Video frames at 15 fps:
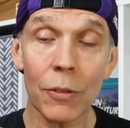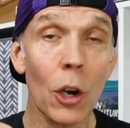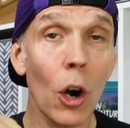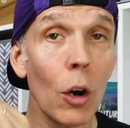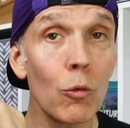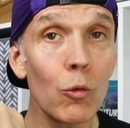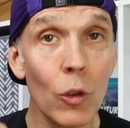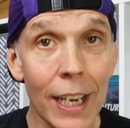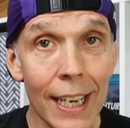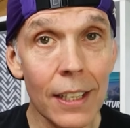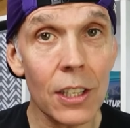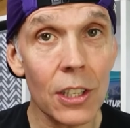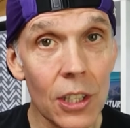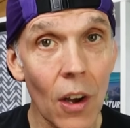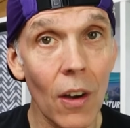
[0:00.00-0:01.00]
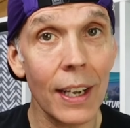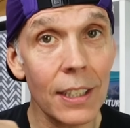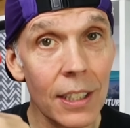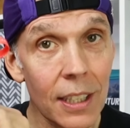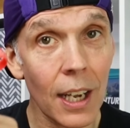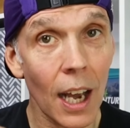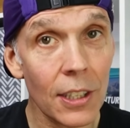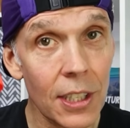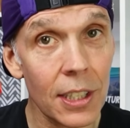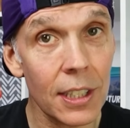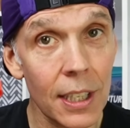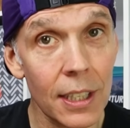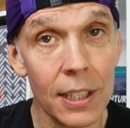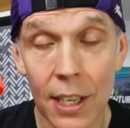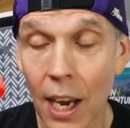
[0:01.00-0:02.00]
we've got a redesigned
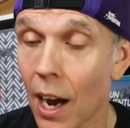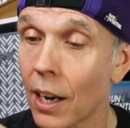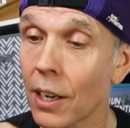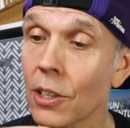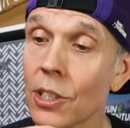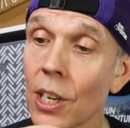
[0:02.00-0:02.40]
gusseted tongue.